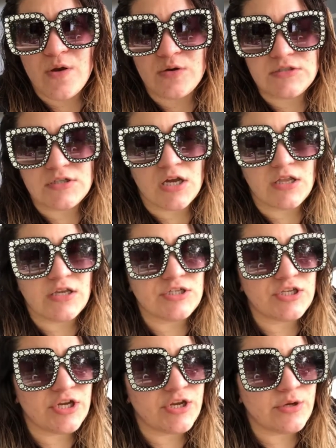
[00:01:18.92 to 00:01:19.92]
always thought like
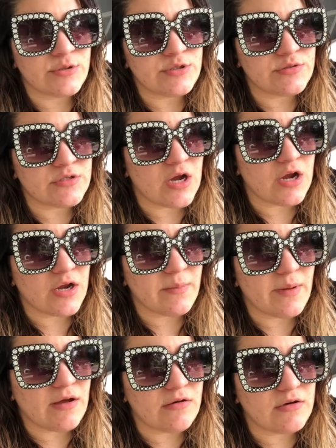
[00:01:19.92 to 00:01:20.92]
she didn't know what she was talking
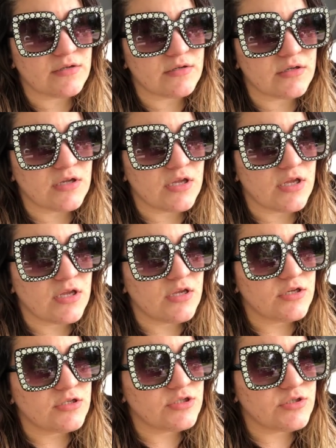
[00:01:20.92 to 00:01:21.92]
about and
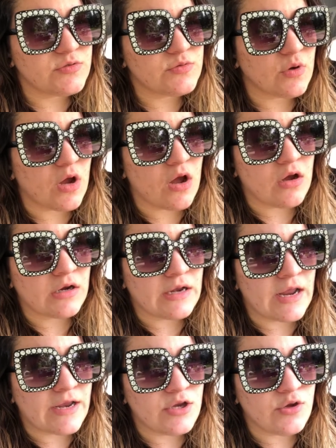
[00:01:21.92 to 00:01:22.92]
she was wrong
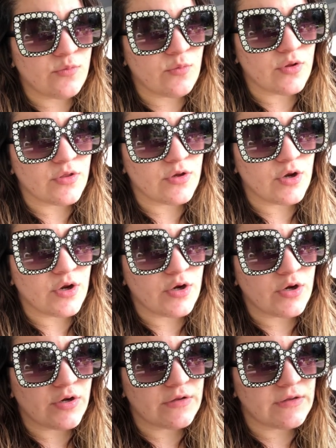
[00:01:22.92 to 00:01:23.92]
and I knew more than
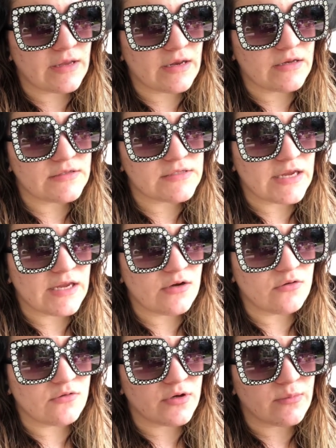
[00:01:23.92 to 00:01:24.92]
her. And then like as I get
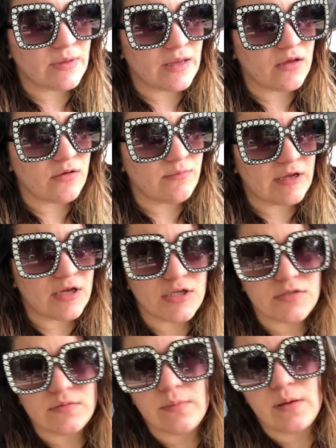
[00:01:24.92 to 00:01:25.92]
older, I'm like, oh my
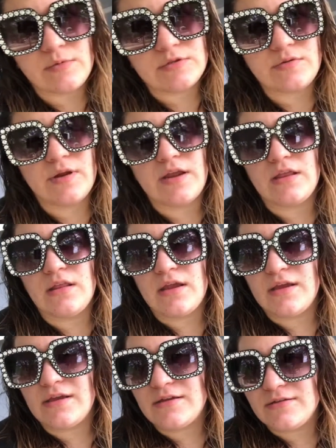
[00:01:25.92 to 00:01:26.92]
gosh, my mom was right.
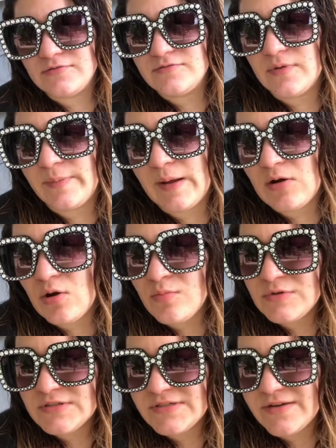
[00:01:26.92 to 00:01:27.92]
Like about
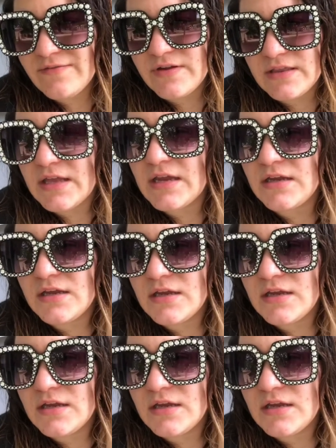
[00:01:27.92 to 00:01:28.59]
almost everything.